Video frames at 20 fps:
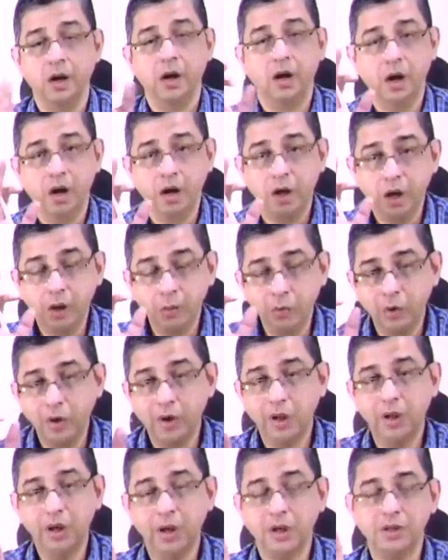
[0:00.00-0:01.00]

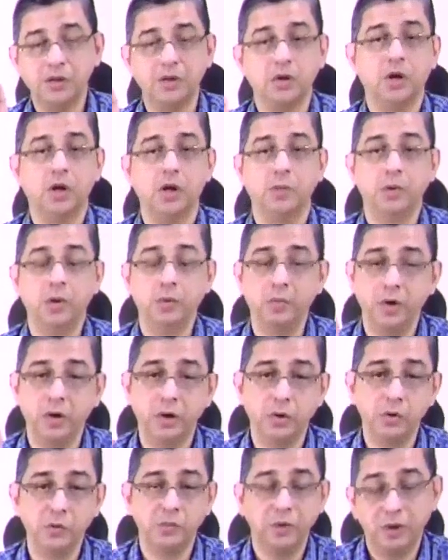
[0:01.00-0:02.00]
Antibody has not been
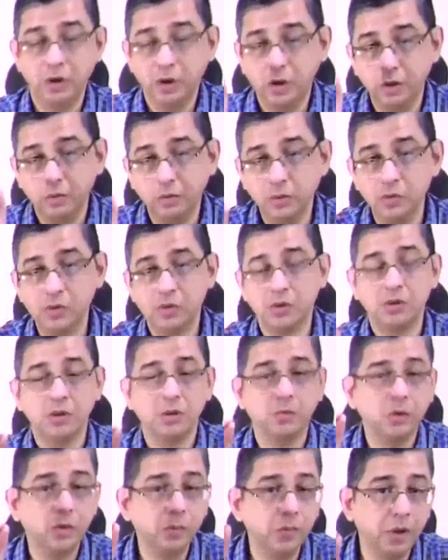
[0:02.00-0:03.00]
produced by the immune system
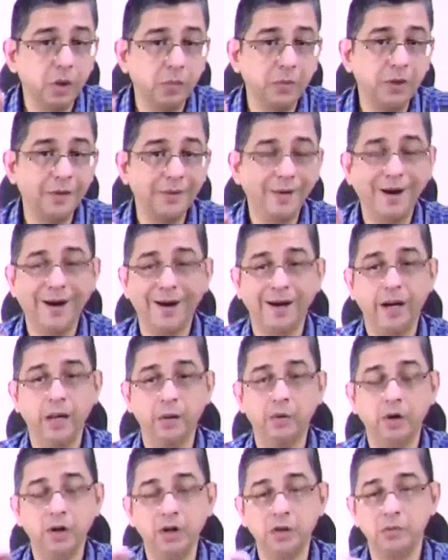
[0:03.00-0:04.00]
of the baby. The
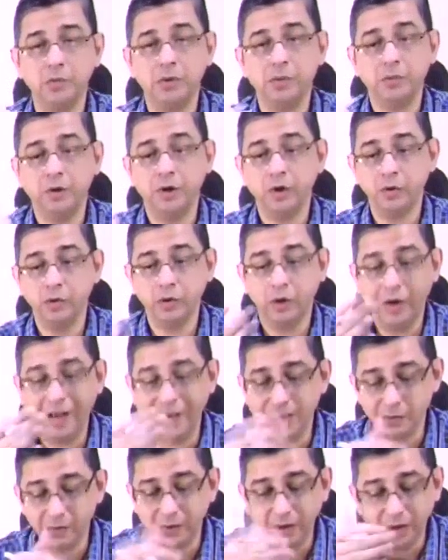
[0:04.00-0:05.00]
antibody has been produced or
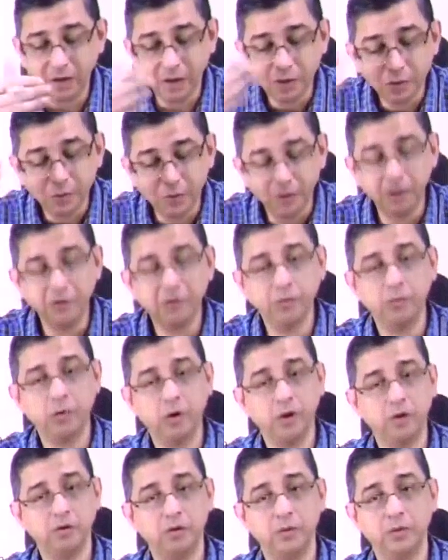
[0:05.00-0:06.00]
has been transmitted from
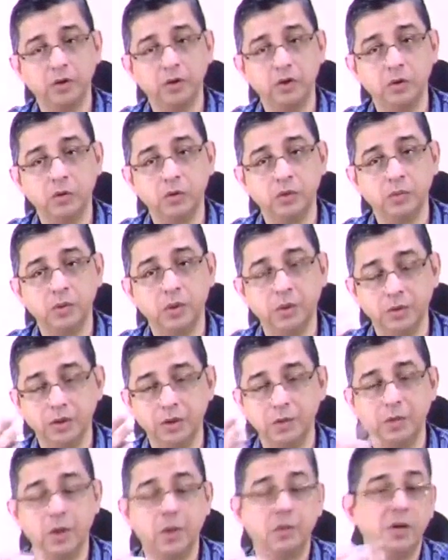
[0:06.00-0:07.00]
body of the mother to the baby. The
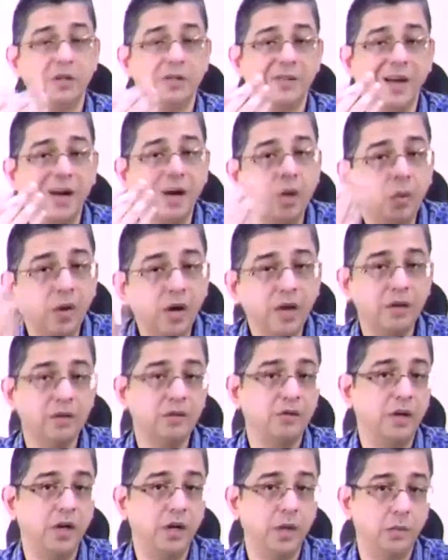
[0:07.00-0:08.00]
baby has acquired
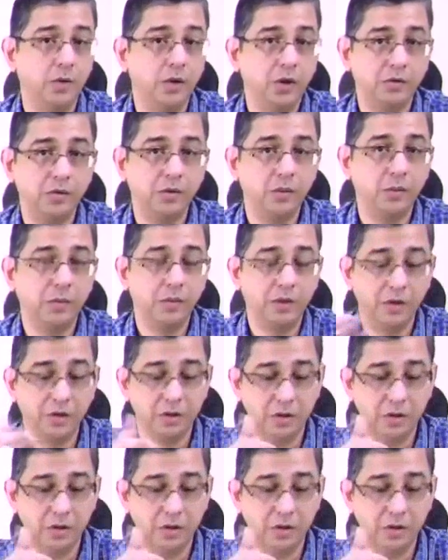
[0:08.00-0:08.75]
this antibody from the mother.